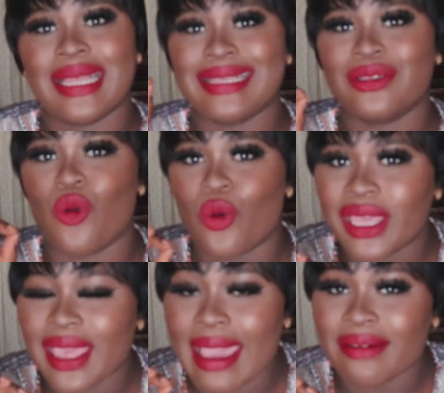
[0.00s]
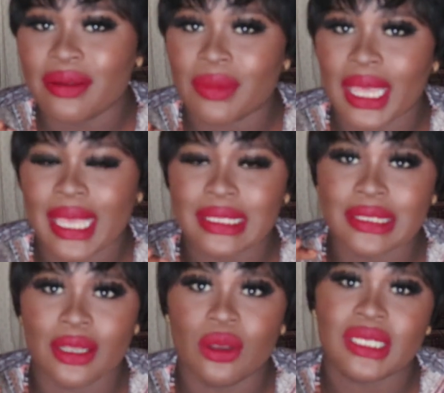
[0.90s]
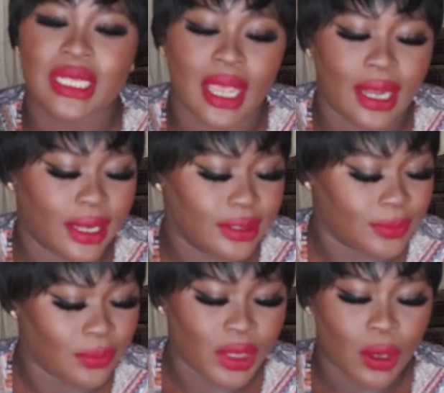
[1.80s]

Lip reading: That's Okeari Market, Lagos Island.